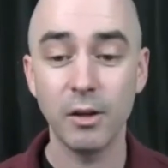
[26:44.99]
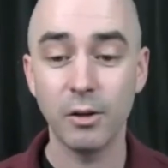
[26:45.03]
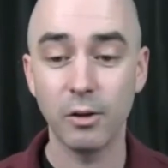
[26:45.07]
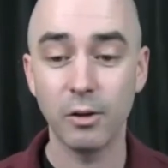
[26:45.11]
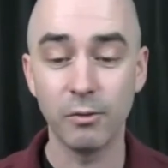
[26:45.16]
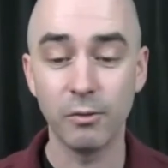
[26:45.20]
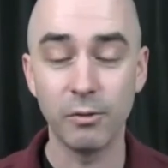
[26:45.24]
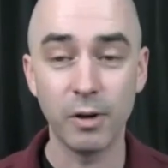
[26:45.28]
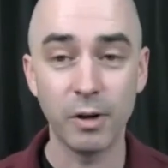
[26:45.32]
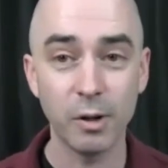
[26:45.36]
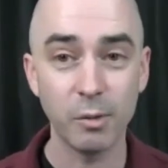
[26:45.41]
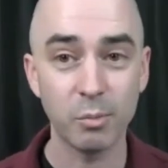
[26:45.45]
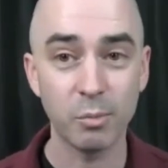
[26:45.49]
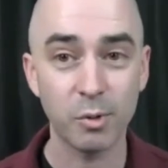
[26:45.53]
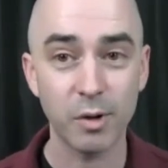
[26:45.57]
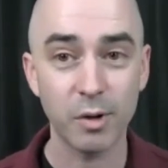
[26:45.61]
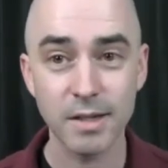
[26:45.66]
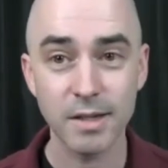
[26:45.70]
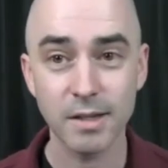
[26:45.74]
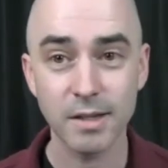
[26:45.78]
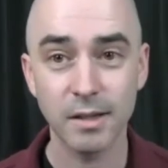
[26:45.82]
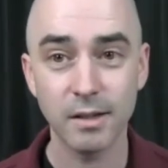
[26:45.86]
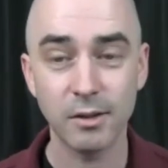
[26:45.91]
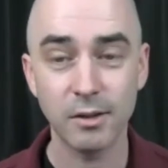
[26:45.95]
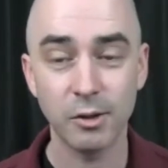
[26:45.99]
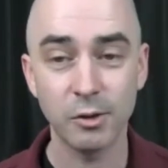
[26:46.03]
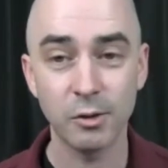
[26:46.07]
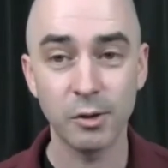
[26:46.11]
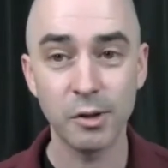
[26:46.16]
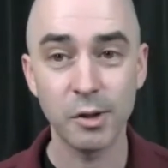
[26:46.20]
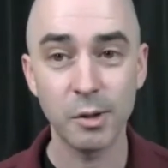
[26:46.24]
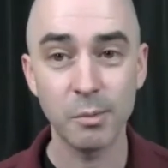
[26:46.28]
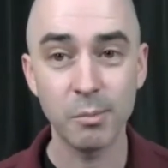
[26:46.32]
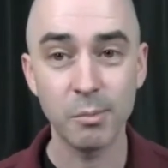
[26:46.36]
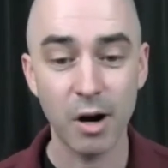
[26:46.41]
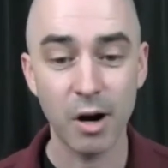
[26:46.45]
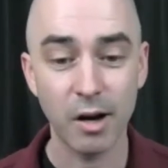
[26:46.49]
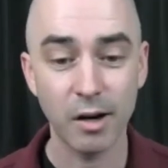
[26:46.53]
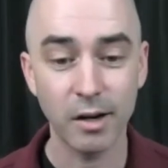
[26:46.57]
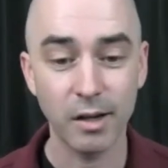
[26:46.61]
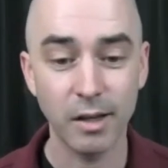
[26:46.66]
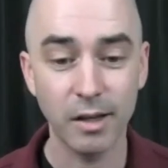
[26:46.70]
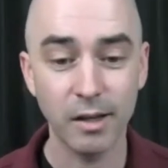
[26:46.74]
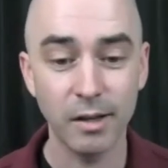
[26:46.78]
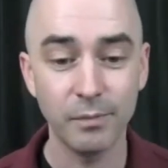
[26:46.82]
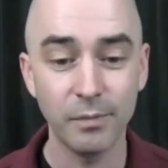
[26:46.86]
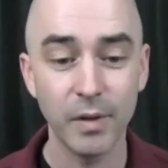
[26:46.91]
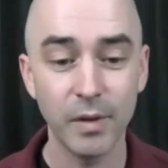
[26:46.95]
You're very present. You're in the
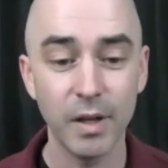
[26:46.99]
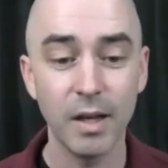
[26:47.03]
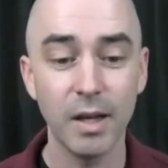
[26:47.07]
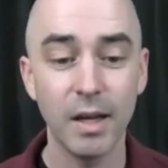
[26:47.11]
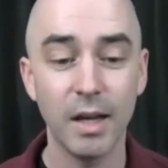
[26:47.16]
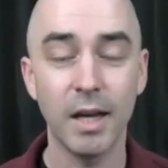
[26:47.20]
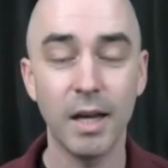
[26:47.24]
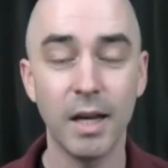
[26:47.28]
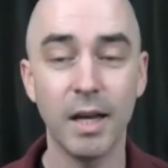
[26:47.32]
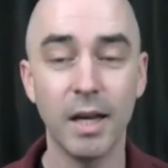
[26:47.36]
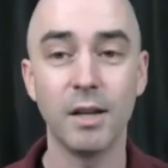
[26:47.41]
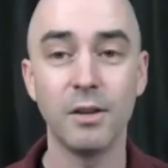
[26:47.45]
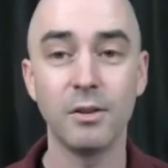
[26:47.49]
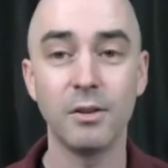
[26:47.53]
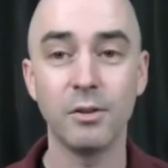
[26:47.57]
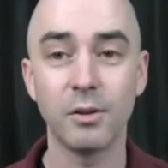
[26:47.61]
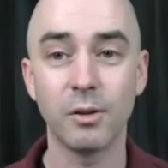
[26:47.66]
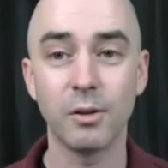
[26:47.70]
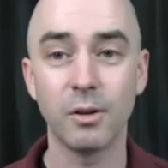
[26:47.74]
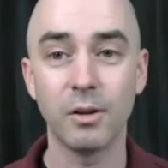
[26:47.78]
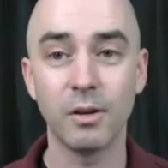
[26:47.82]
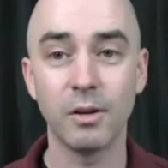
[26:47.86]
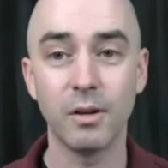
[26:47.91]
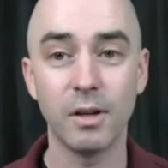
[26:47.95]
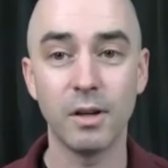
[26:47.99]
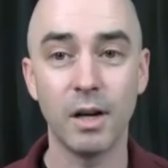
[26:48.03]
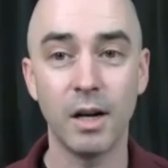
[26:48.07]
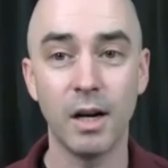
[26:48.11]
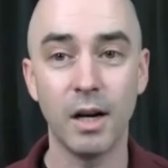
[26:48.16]
body, and you're